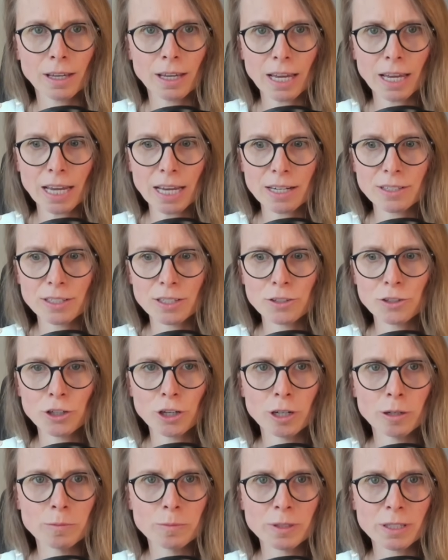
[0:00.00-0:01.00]
And in
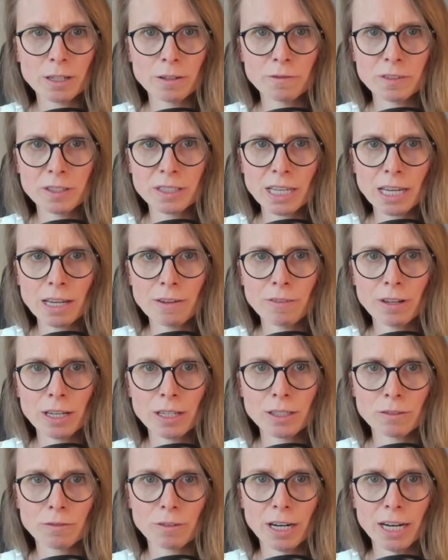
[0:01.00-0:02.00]
terms of
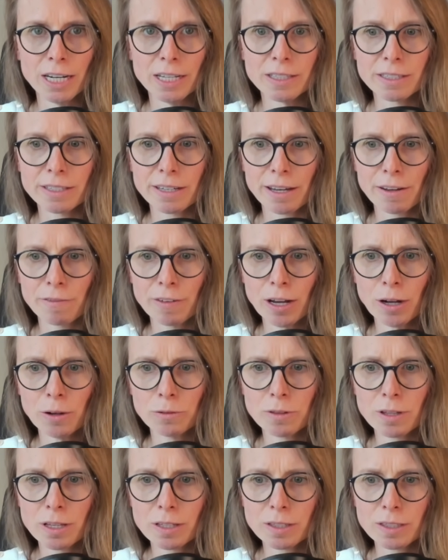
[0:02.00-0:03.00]
savings rates, I
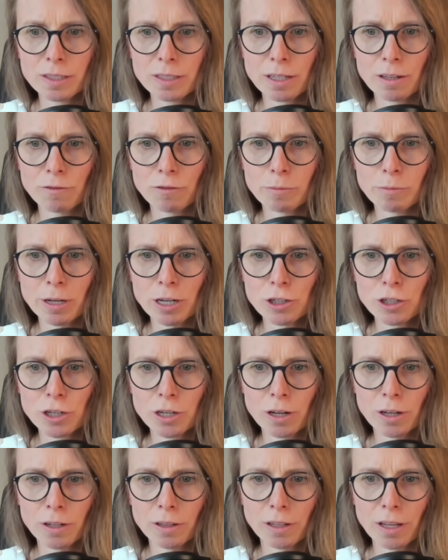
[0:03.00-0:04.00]
found this
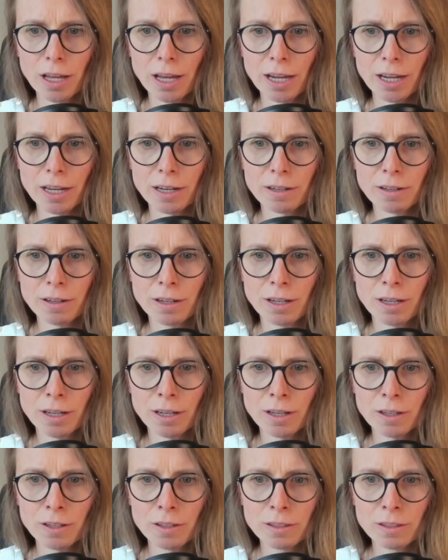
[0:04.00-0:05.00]
information online.
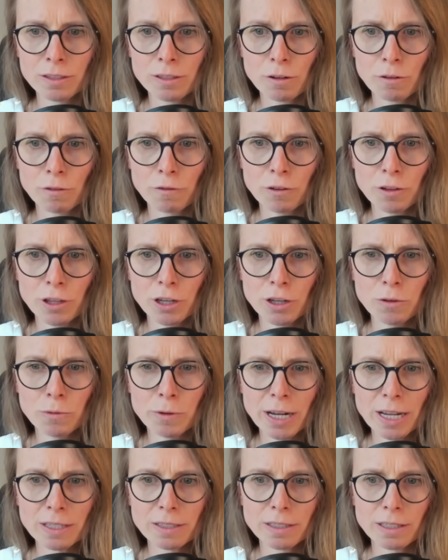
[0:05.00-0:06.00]
So for the
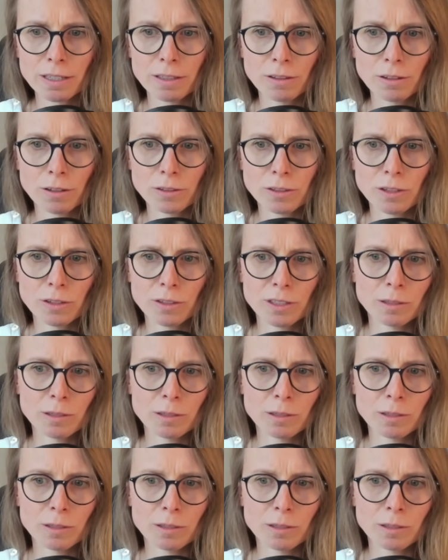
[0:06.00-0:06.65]
US, it looked to